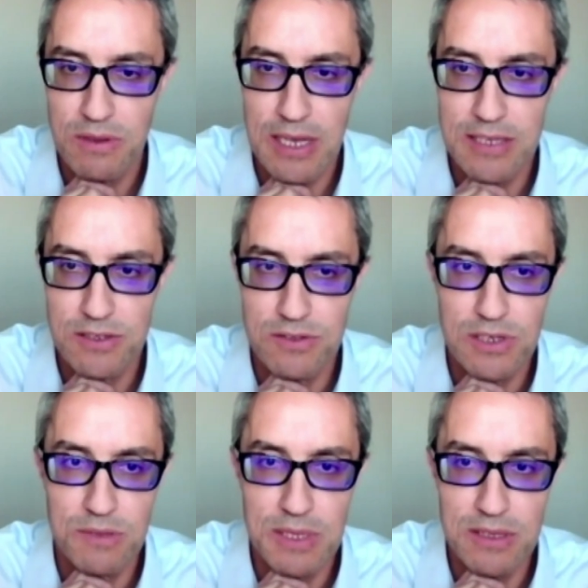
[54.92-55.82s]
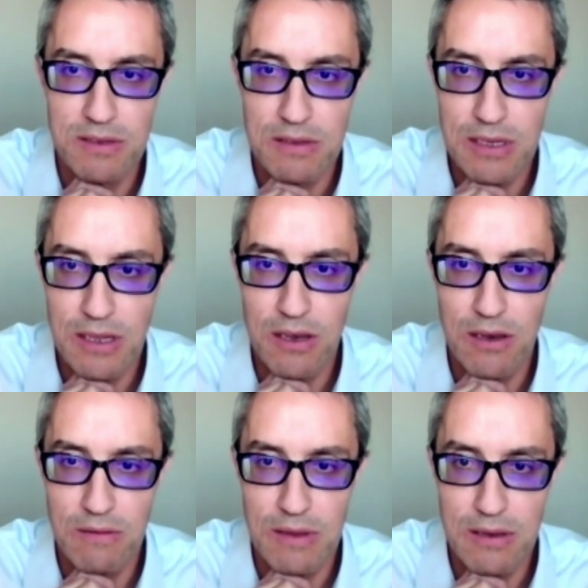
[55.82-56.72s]
cancer treatment uh,
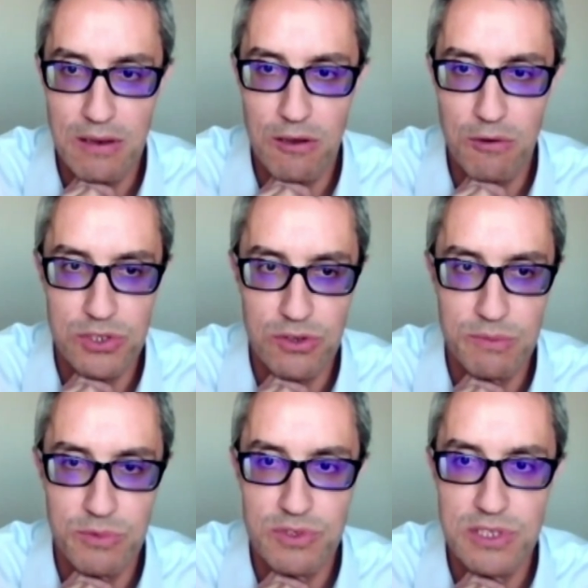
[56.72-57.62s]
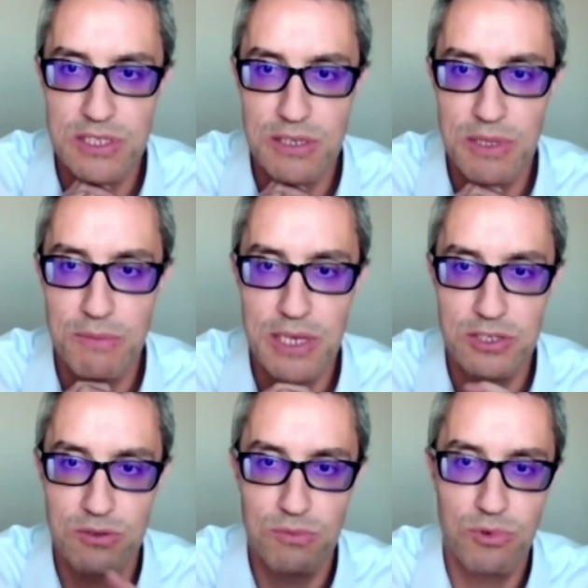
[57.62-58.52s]
lowers your immune system and
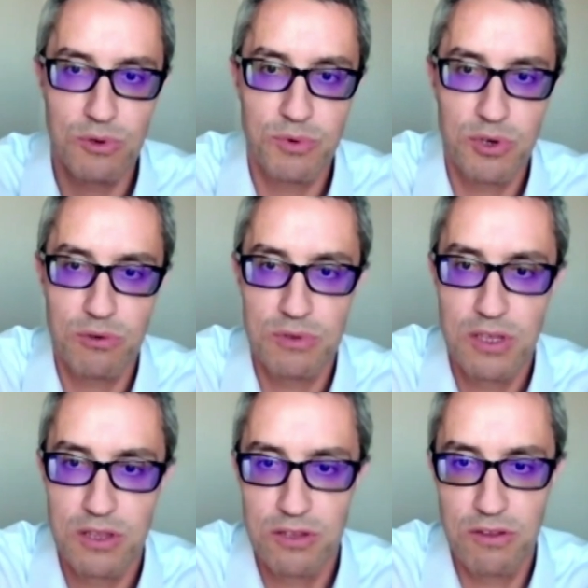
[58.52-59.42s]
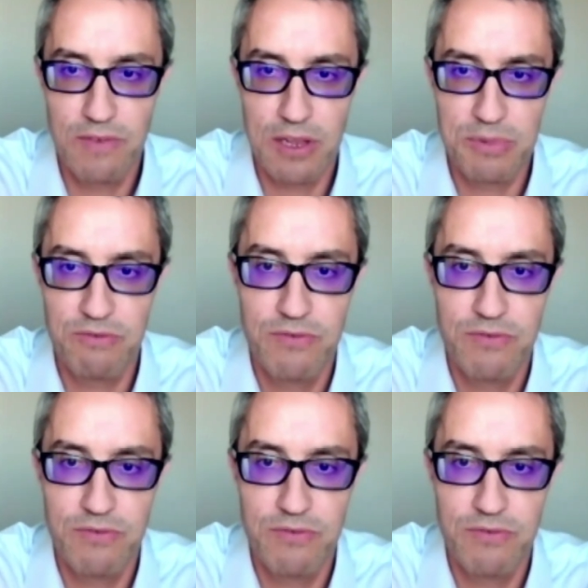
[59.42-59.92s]
makes you more prone to develop